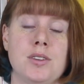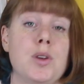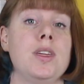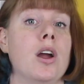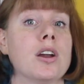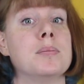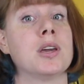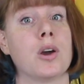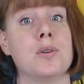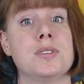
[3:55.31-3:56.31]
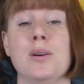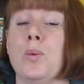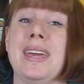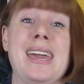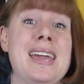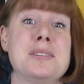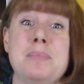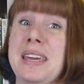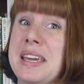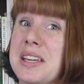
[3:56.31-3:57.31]
So the argument goes that we can't
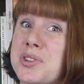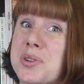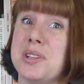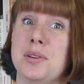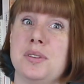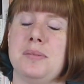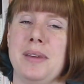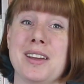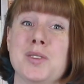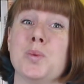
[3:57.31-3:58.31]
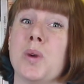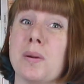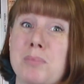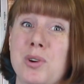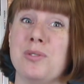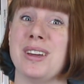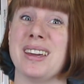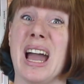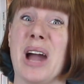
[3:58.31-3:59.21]
be introduced because we're moving